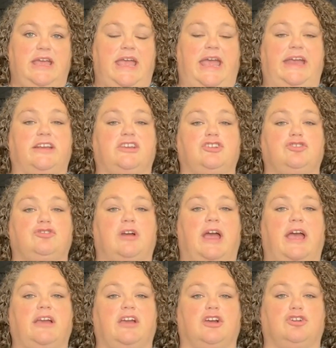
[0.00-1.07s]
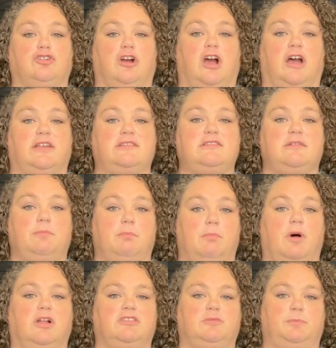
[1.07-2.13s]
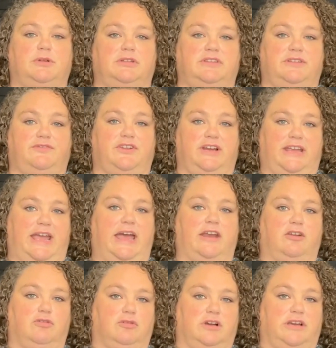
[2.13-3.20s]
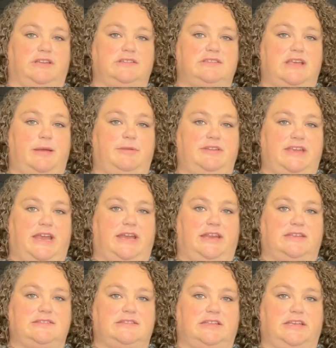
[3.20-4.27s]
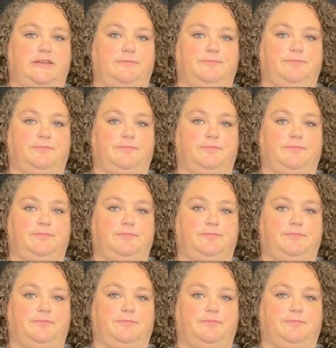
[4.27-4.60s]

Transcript: and can track across multiple different categories simultaneously.